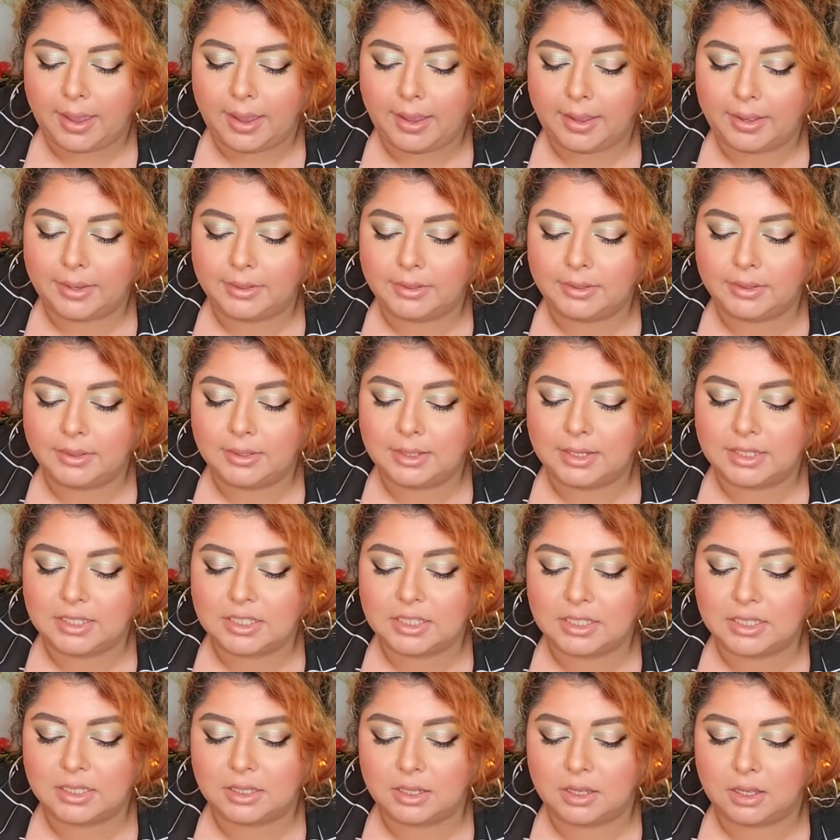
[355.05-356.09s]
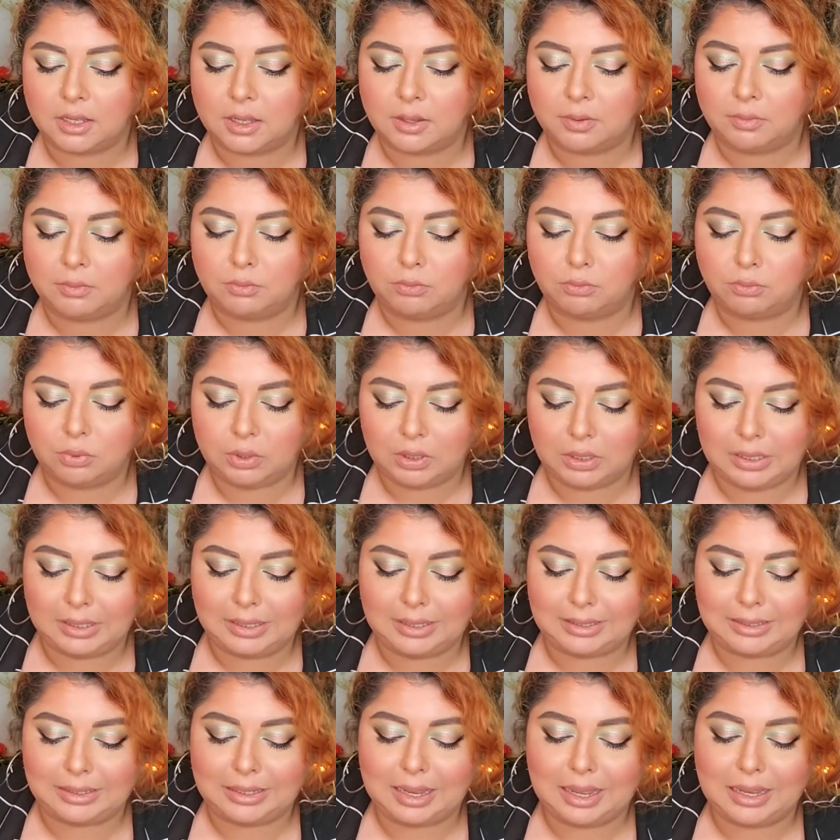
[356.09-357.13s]
And this uh,
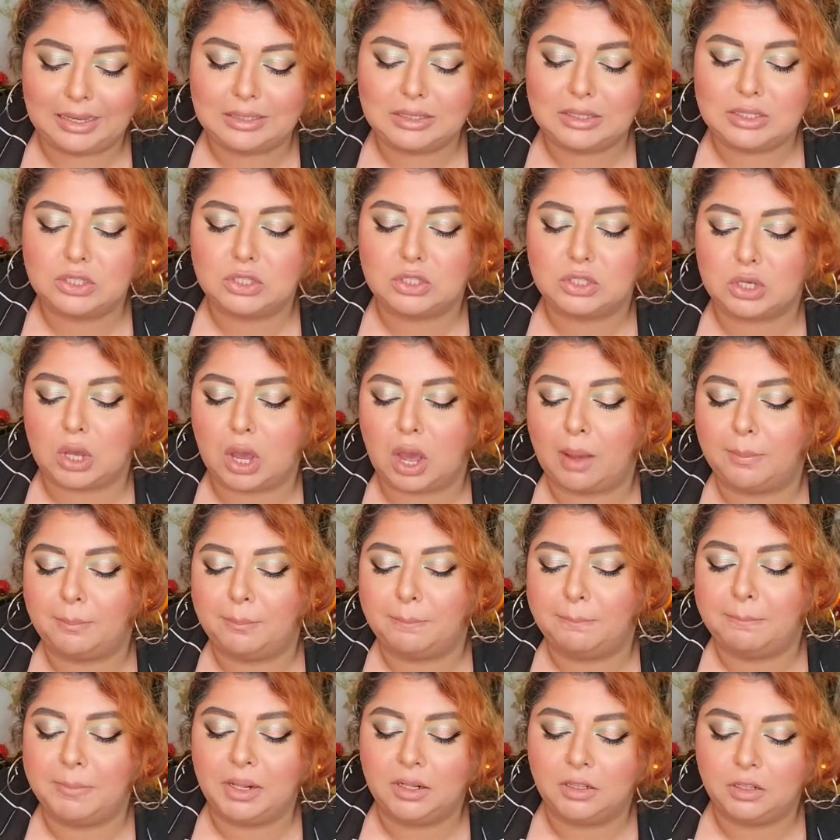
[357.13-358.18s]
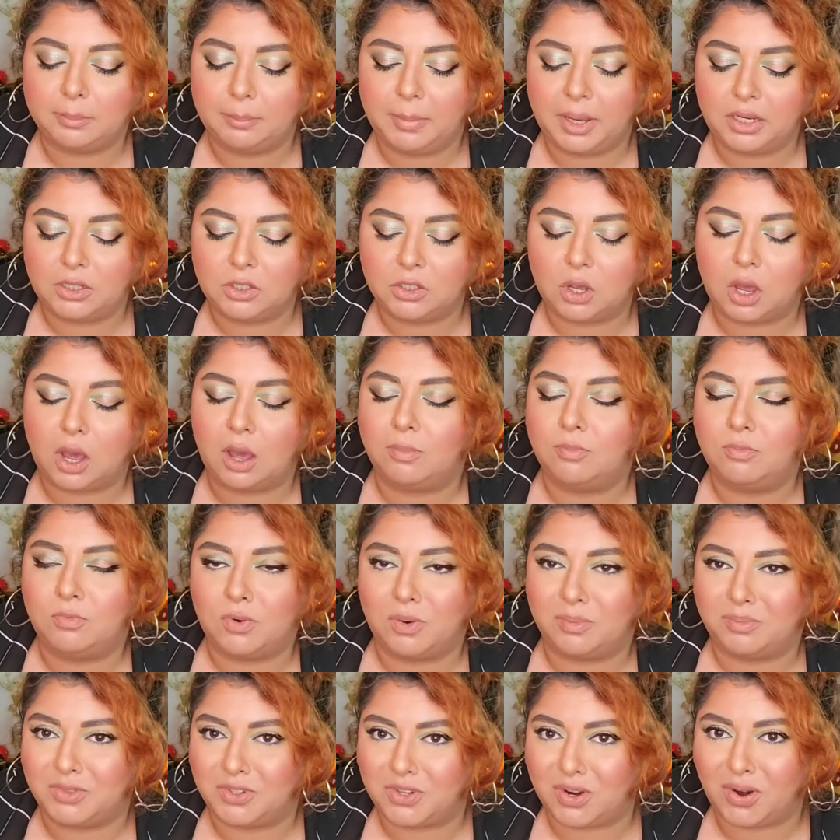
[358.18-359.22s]
really nice top, milkmaid top
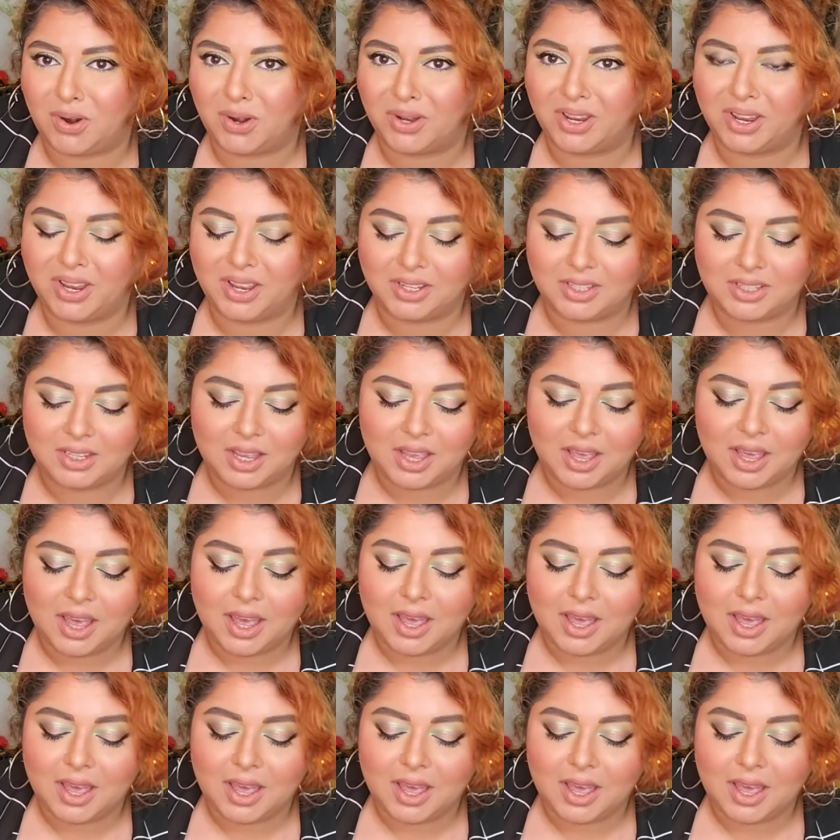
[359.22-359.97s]
from Target.